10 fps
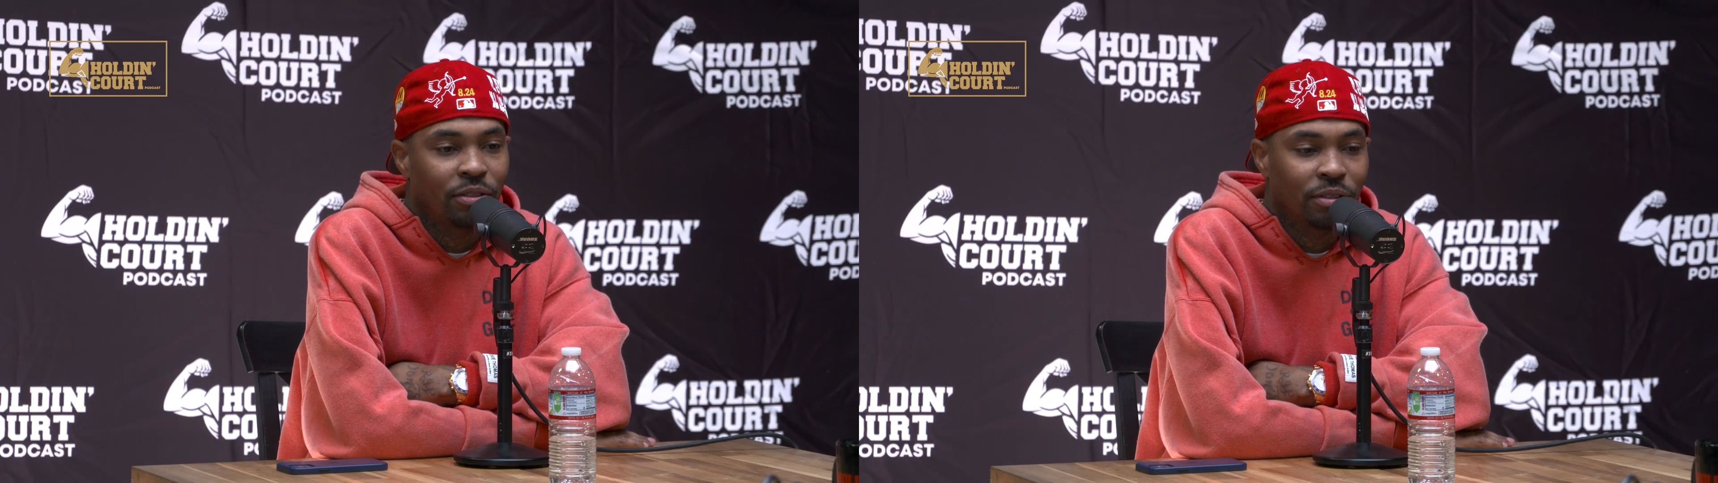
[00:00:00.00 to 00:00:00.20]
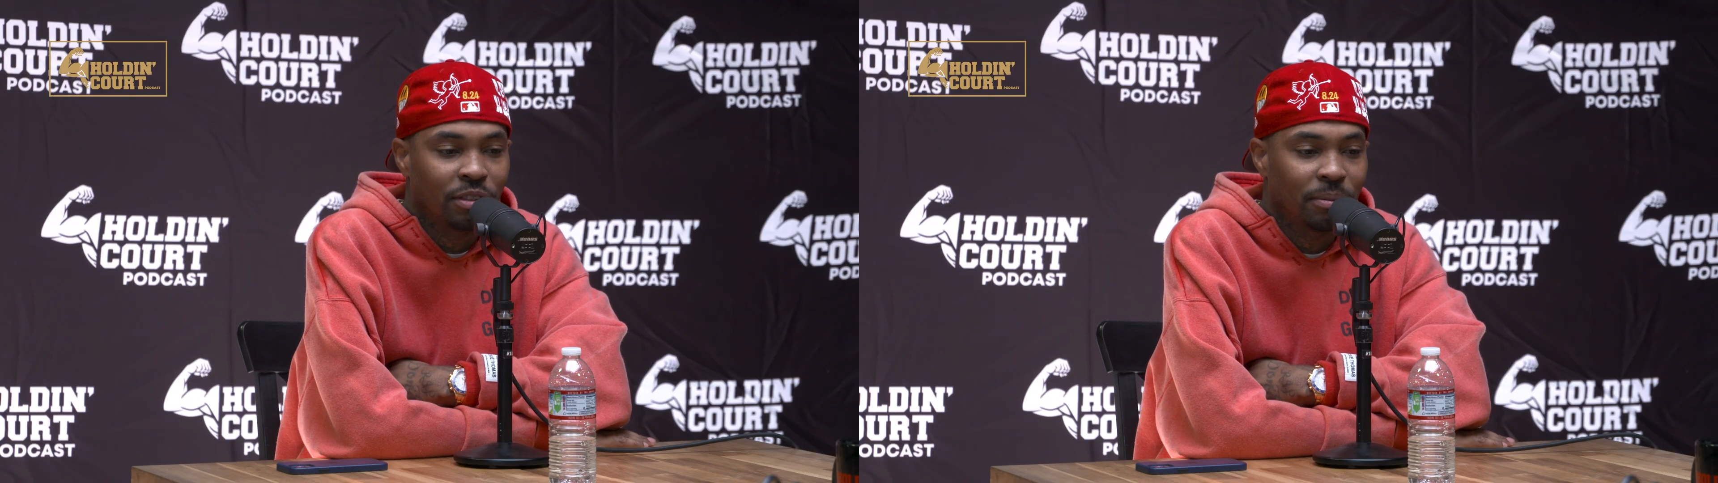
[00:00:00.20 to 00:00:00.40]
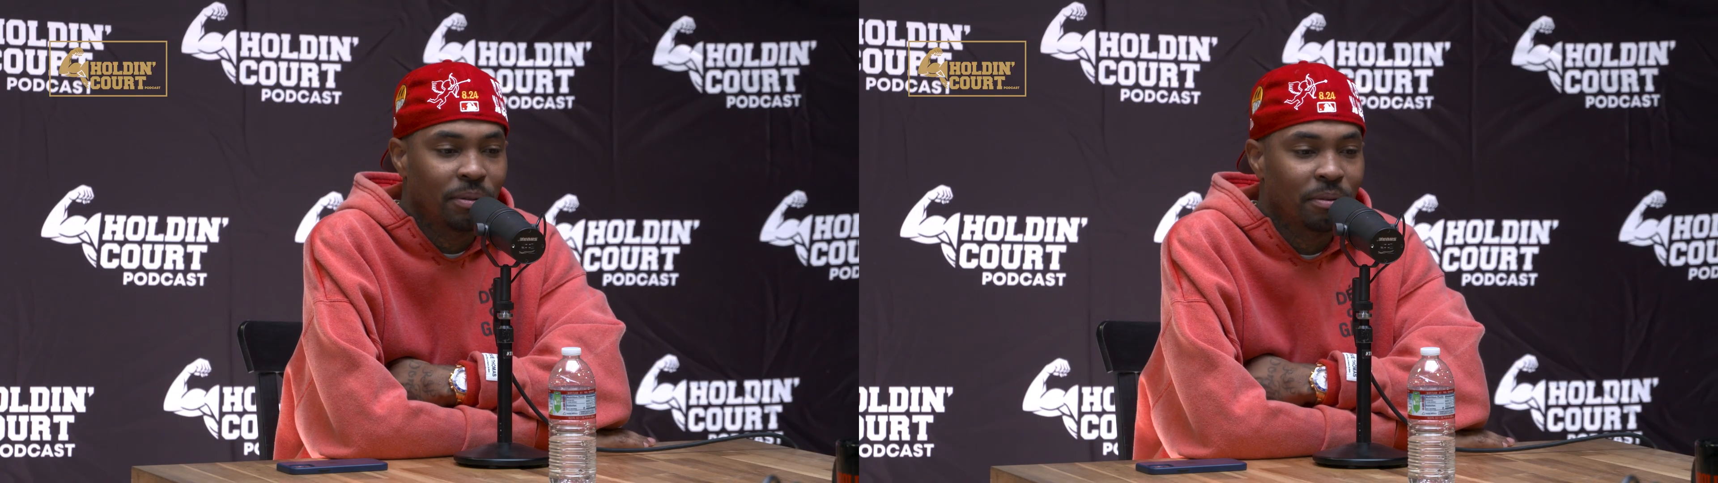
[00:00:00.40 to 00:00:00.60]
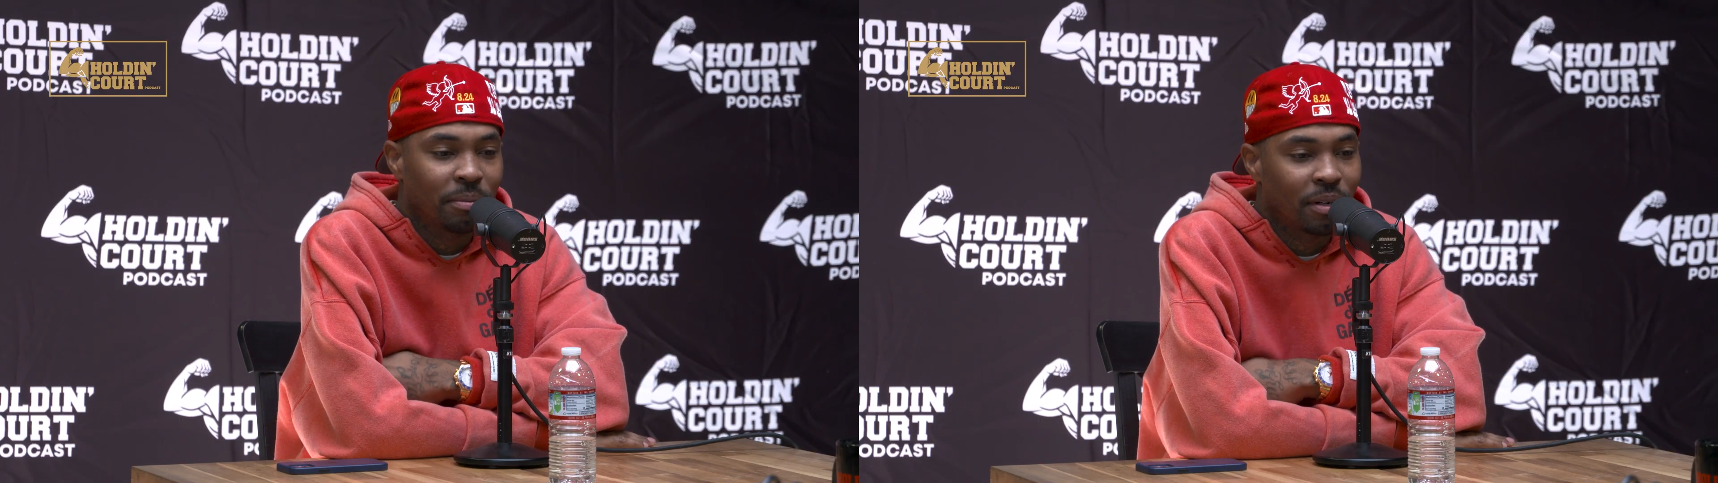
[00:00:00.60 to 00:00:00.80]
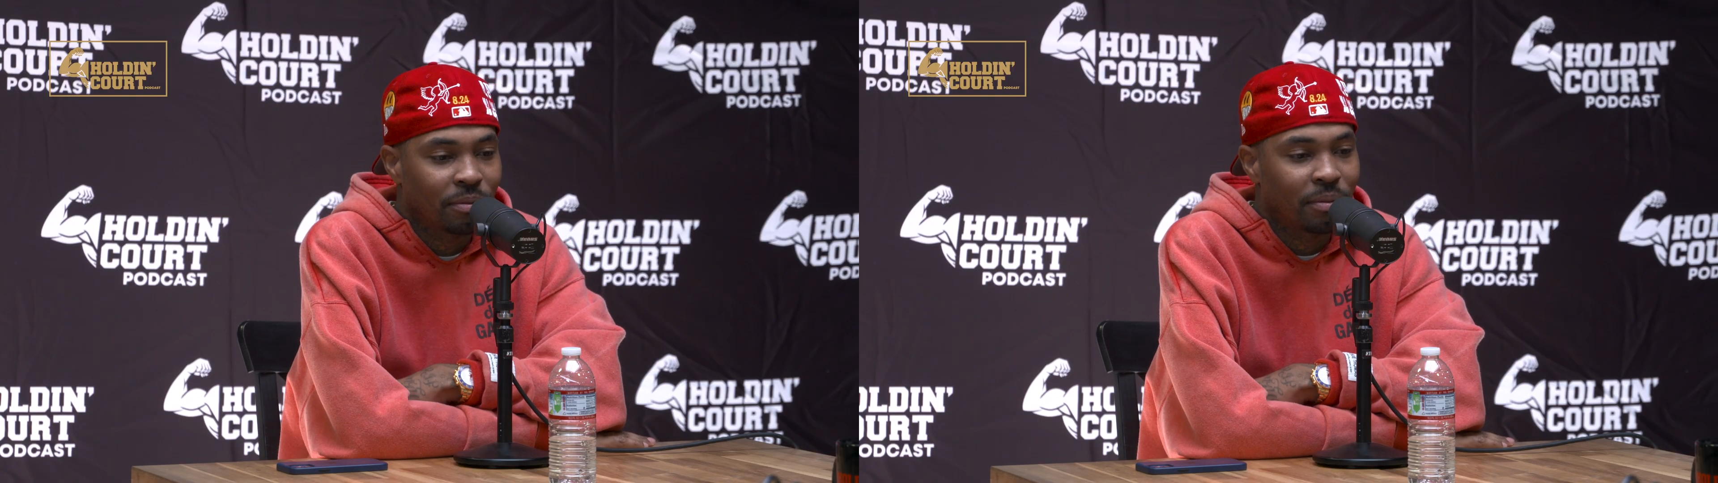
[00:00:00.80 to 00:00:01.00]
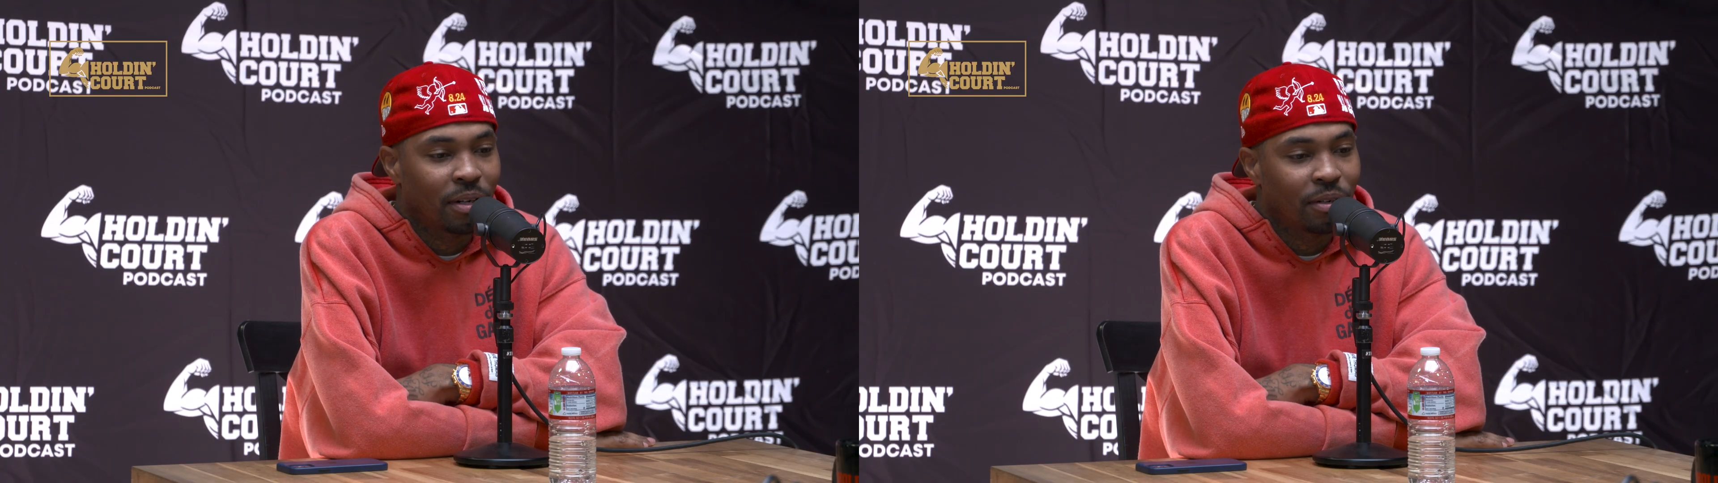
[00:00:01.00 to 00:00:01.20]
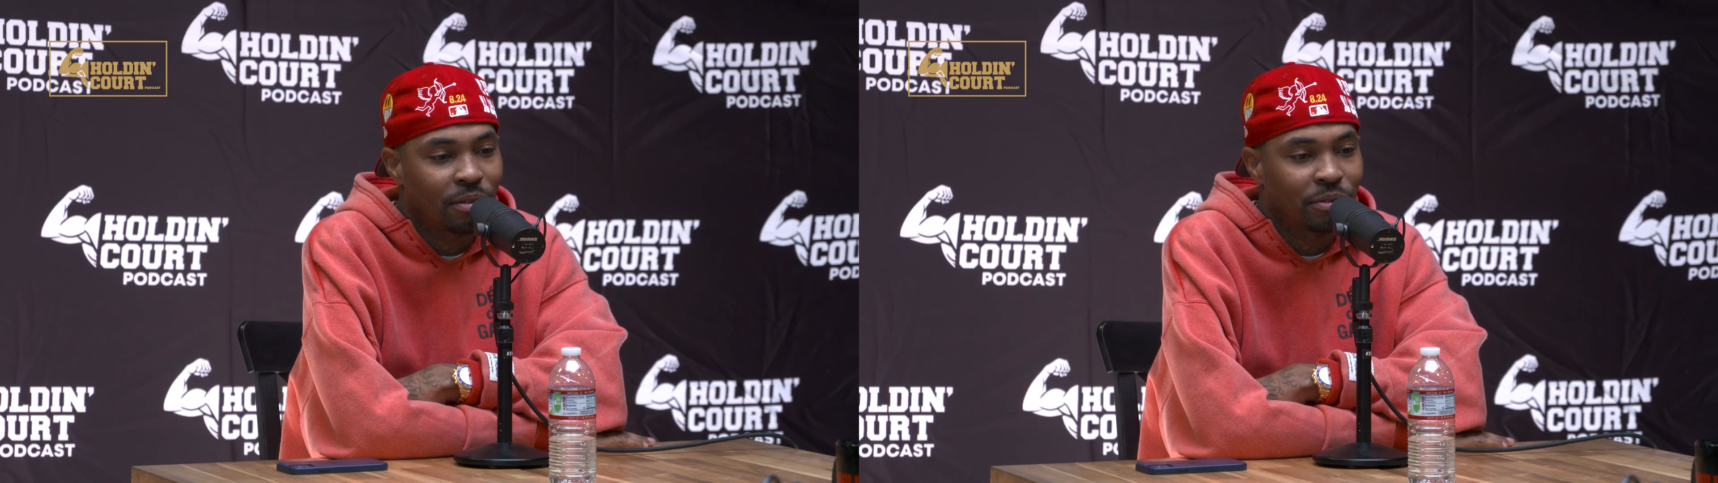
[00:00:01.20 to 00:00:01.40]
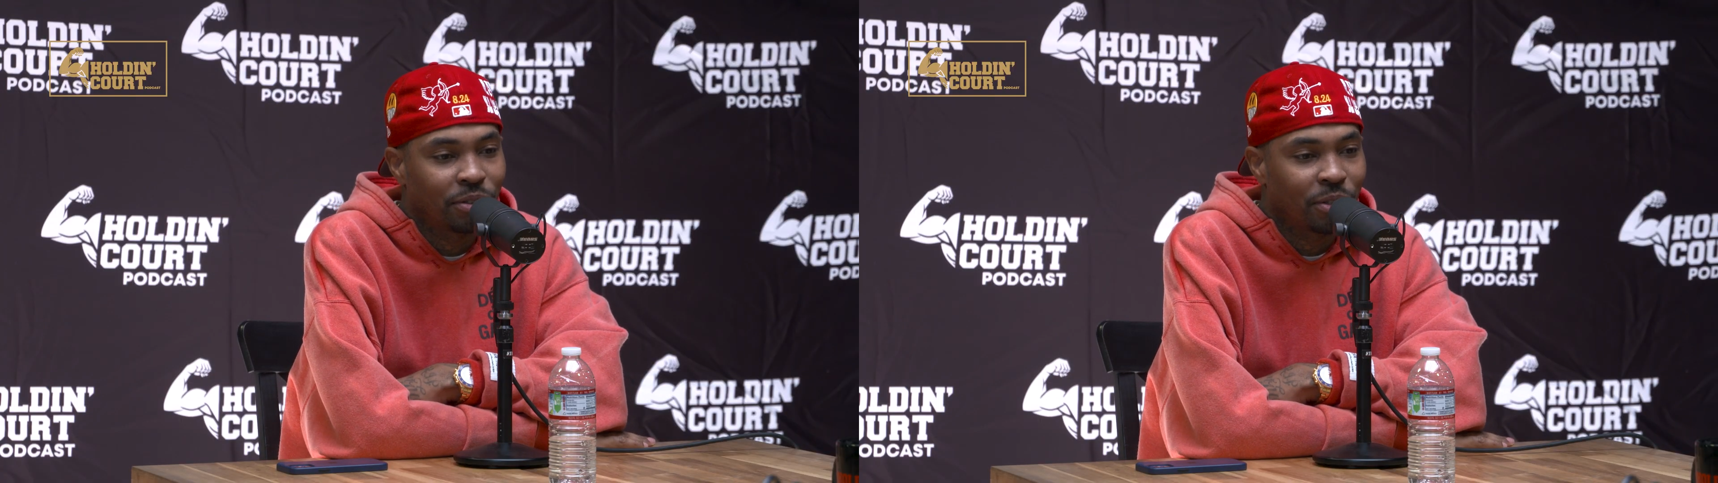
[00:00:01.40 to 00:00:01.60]
you'll see me with my, my
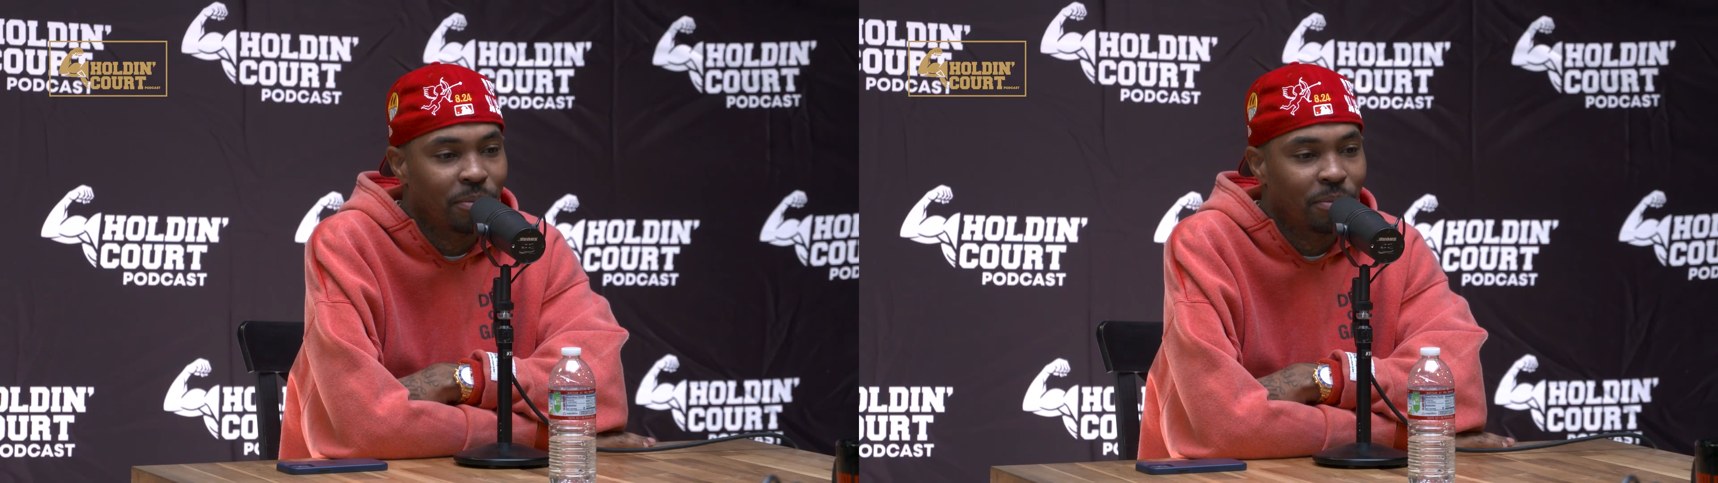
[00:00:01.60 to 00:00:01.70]
own show,